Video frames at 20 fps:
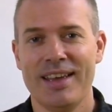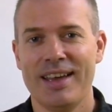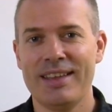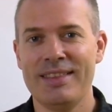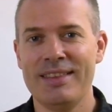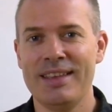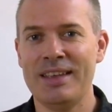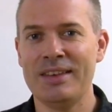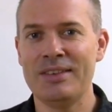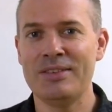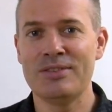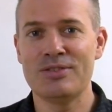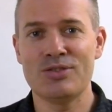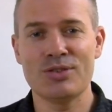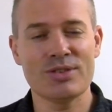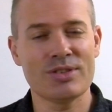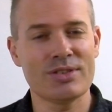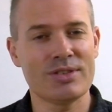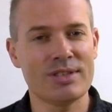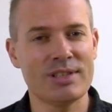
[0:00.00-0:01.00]
and then
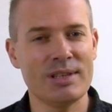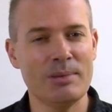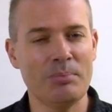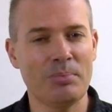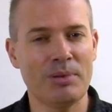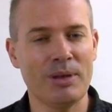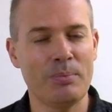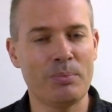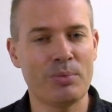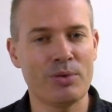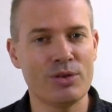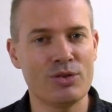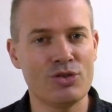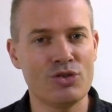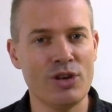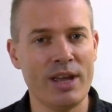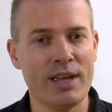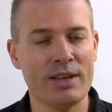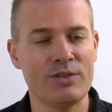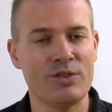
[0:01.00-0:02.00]
just simply
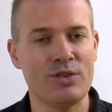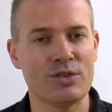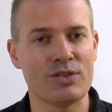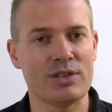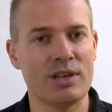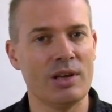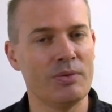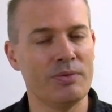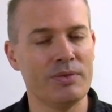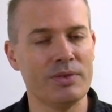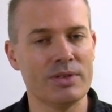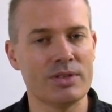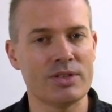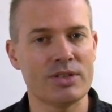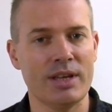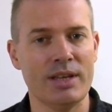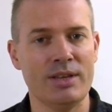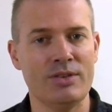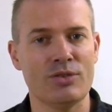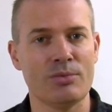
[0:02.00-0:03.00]
project yourself
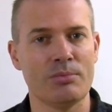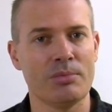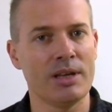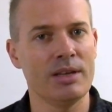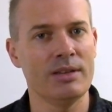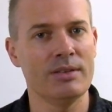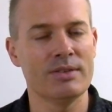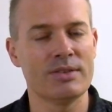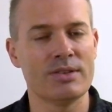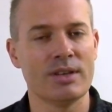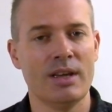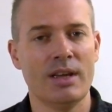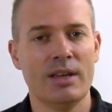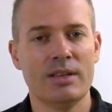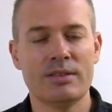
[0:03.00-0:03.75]
inside your mind